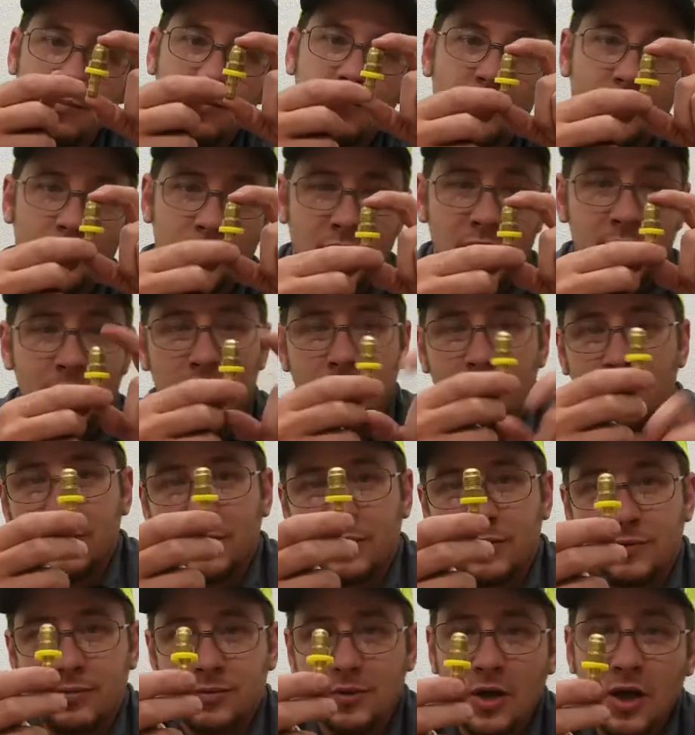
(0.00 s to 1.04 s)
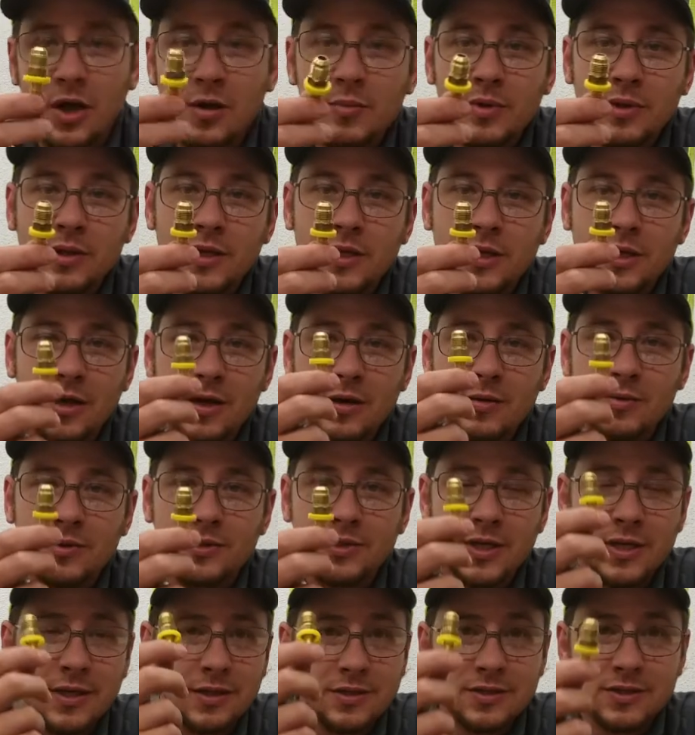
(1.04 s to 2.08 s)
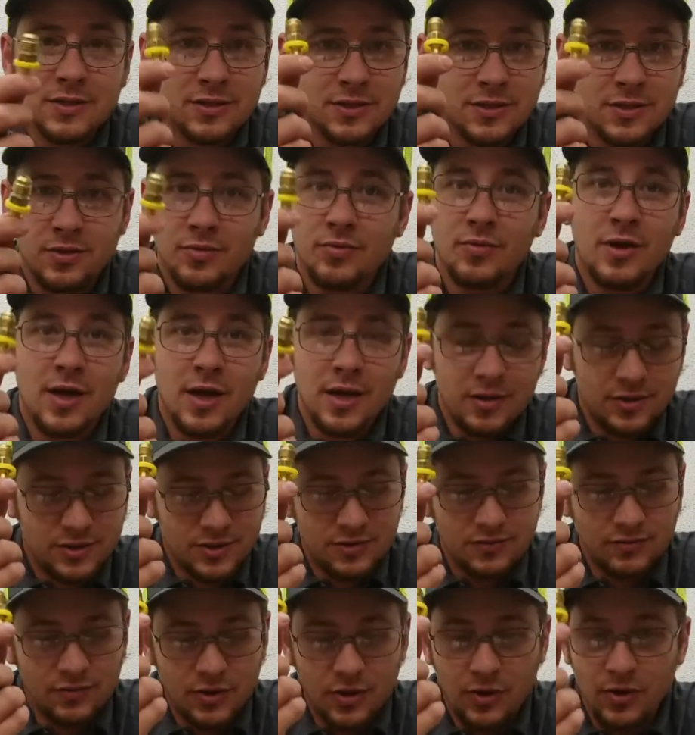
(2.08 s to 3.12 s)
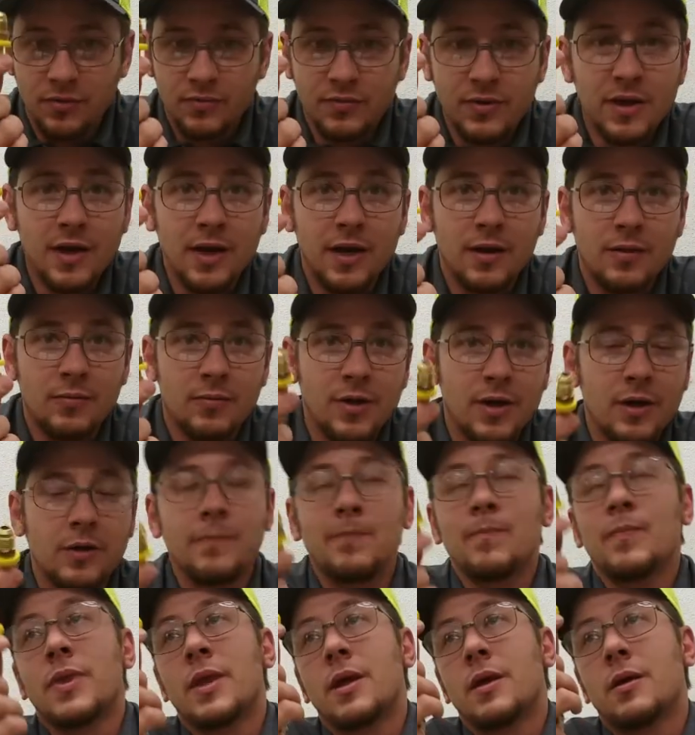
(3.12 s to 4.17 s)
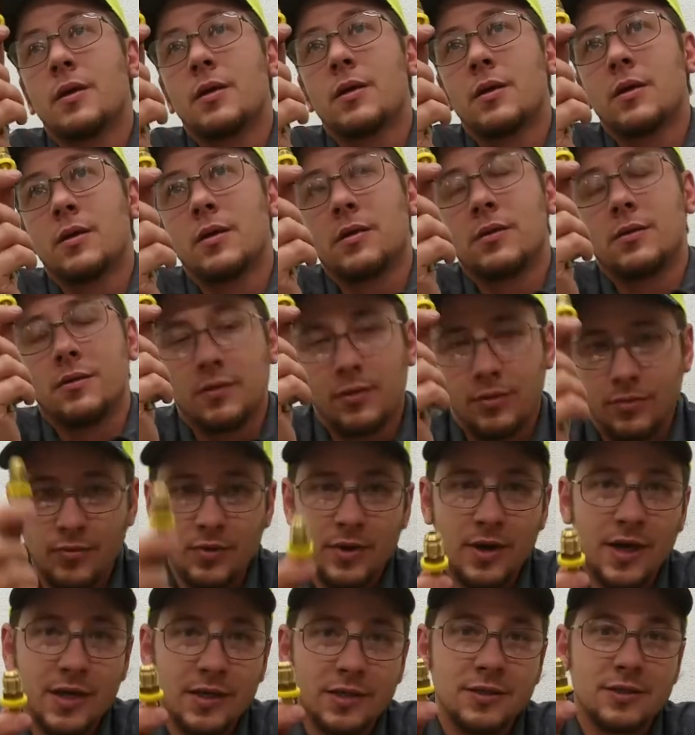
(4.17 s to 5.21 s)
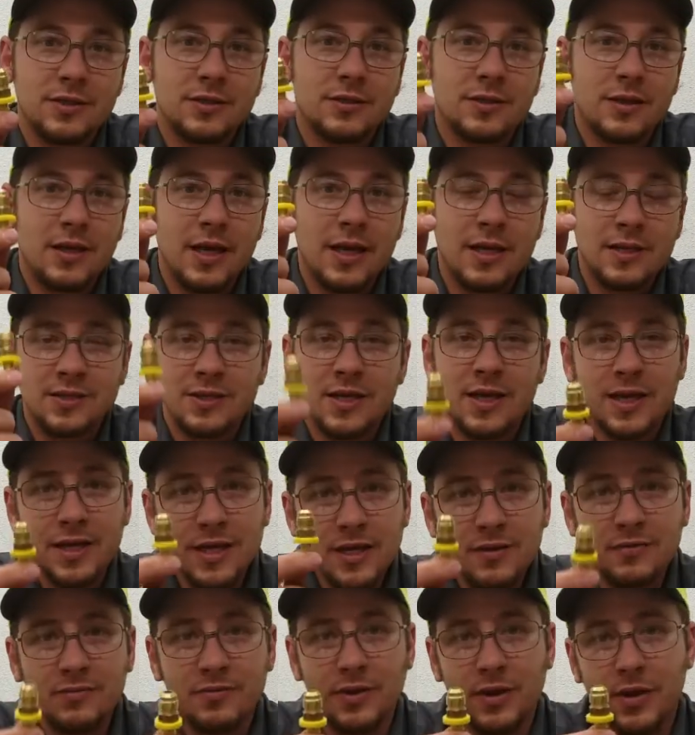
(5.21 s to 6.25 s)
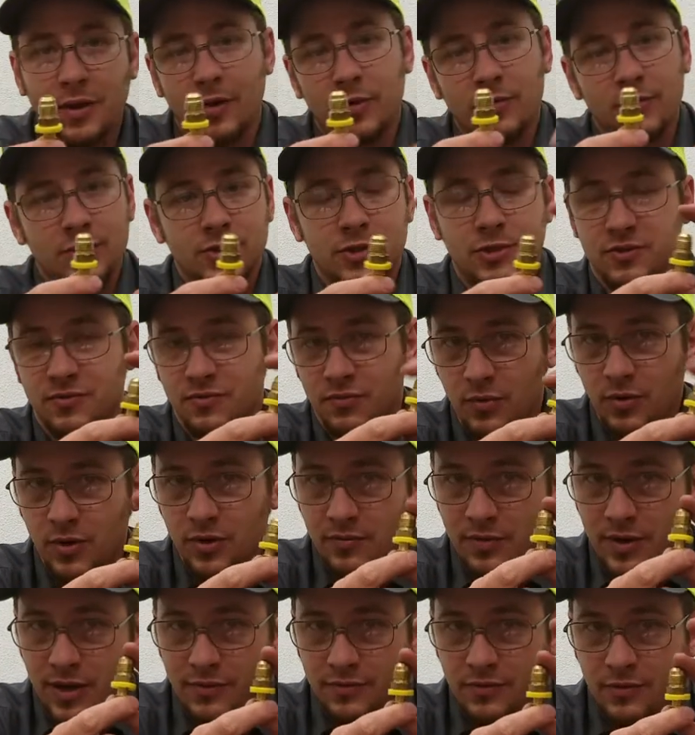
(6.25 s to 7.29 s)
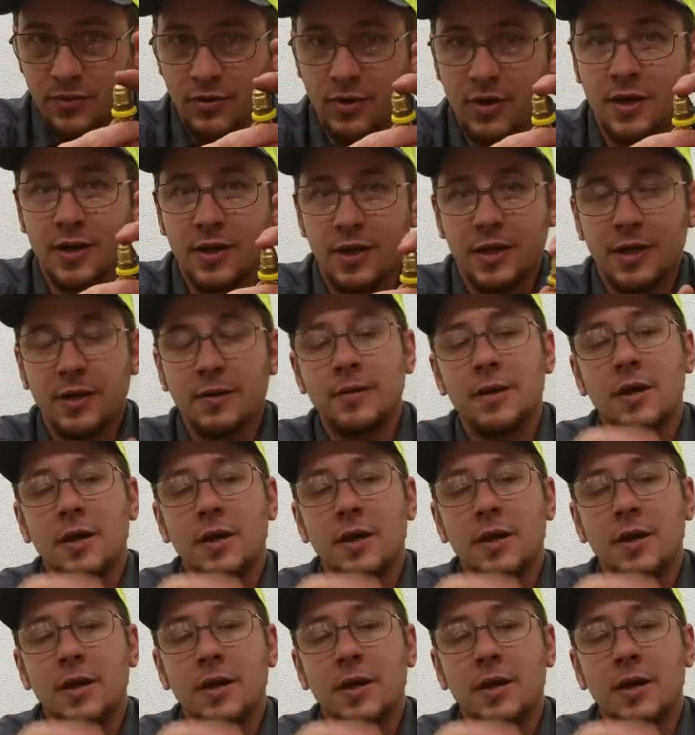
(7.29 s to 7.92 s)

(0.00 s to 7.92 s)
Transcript: people commonly come and say, this is a 3/8 flare fitting. Well, 3/8 SAE flare, which is 45 degree again.